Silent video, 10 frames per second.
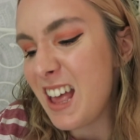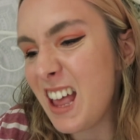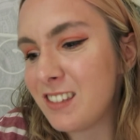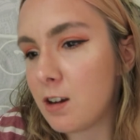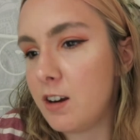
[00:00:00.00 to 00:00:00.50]

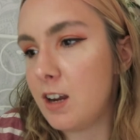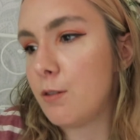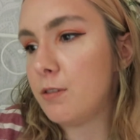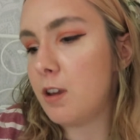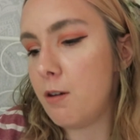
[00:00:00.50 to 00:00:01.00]
isn't
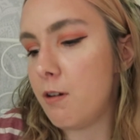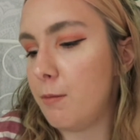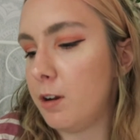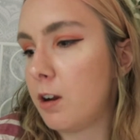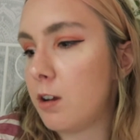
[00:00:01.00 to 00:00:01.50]
ideal, so
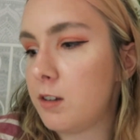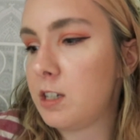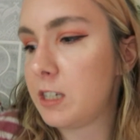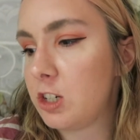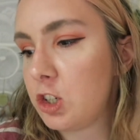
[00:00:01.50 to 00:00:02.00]
I'm gonna
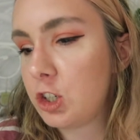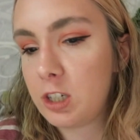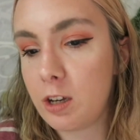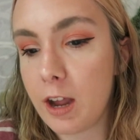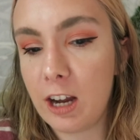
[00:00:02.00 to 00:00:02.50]

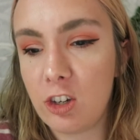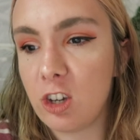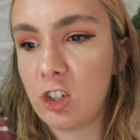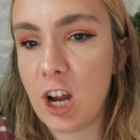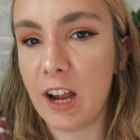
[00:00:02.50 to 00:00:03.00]
like
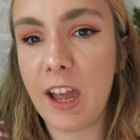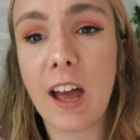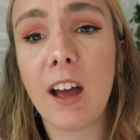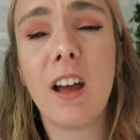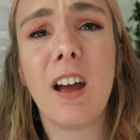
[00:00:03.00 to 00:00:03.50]
just check
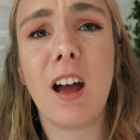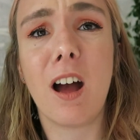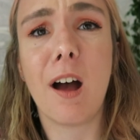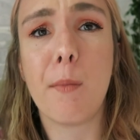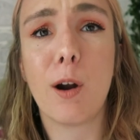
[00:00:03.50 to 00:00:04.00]
it,
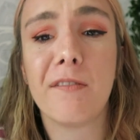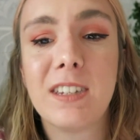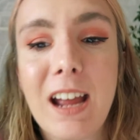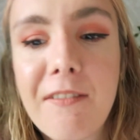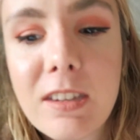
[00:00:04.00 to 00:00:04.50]
and
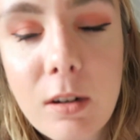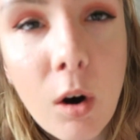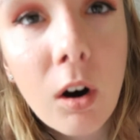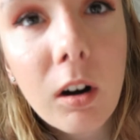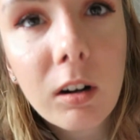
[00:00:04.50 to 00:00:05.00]
obviously if it's
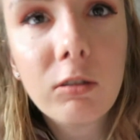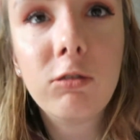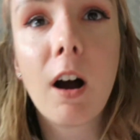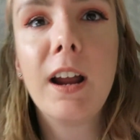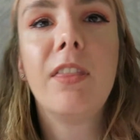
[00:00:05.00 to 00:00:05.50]
not
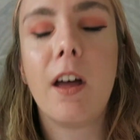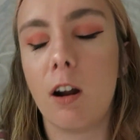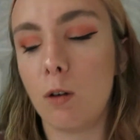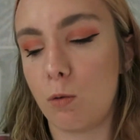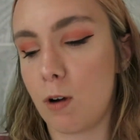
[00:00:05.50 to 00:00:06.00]
right then
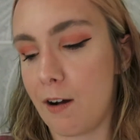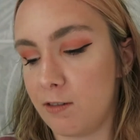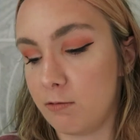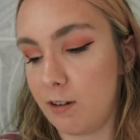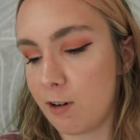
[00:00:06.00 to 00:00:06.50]
I will have
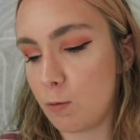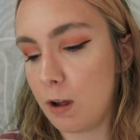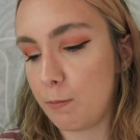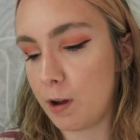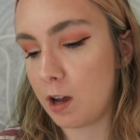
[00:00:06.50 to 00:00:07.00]
to refilm
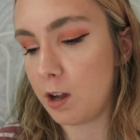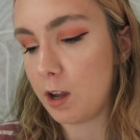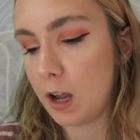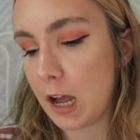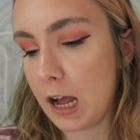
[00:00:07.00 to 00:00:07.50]
it. But
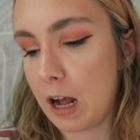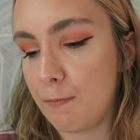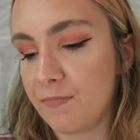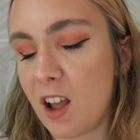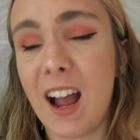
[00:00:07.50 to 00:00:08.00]

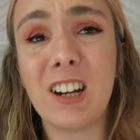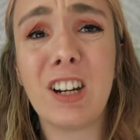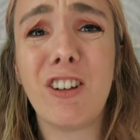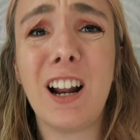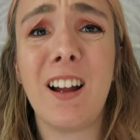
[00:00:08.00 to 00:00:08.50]
I
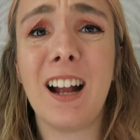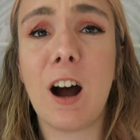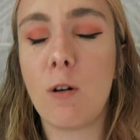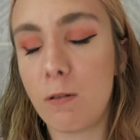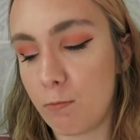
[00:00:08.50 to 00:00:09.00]
actually really like
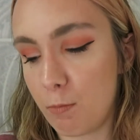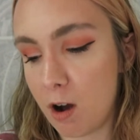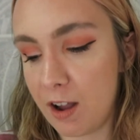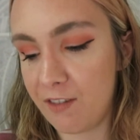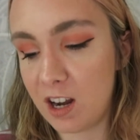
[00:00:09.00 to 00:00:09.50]
how
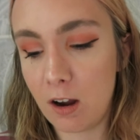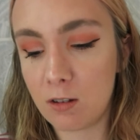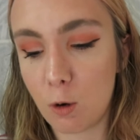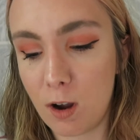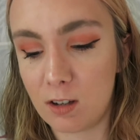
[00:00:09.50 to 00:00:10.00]
my
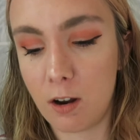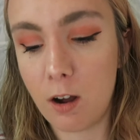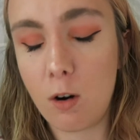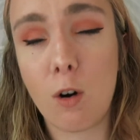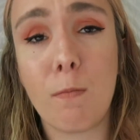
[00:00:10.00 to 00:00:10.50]
videos always
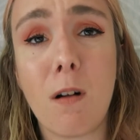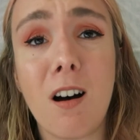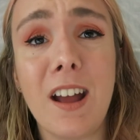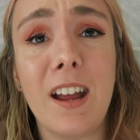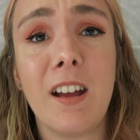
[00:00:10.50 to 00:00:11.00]
look on
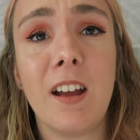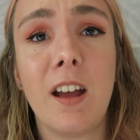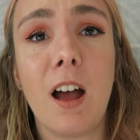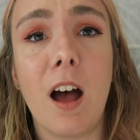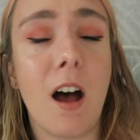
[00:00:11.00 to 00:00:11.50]
my
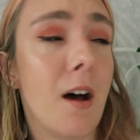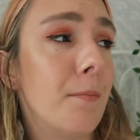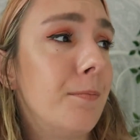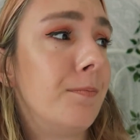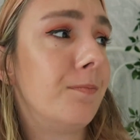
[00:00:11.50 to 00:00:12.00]

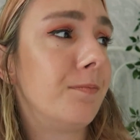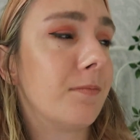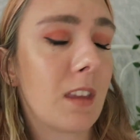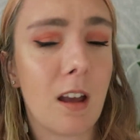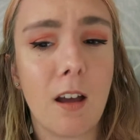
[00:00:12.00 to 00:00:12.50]

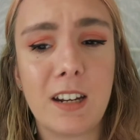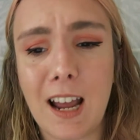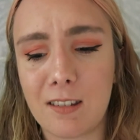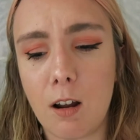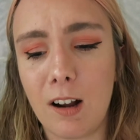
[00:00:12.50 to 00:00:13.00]

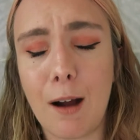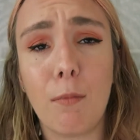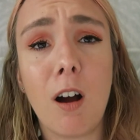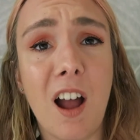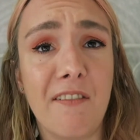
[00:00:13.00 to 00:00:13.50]
DSLR
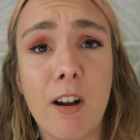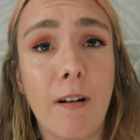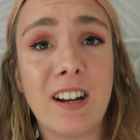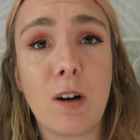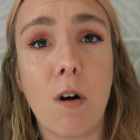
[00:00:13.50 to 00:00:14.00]
camera. I have no
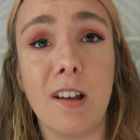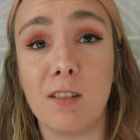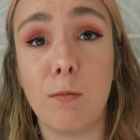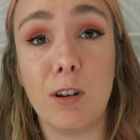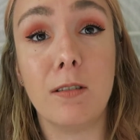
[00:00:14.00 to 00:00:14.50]
idea why I
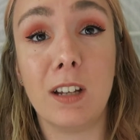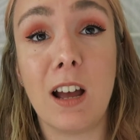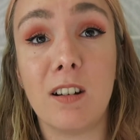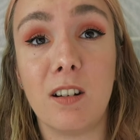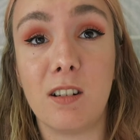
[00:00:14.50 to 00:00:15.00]
stopped using
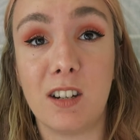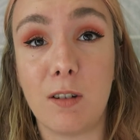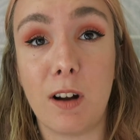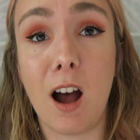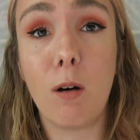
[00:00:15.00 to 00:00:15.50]
it
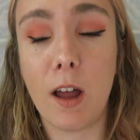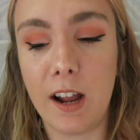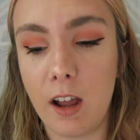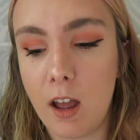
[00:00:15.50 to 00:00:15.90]
until now. Like,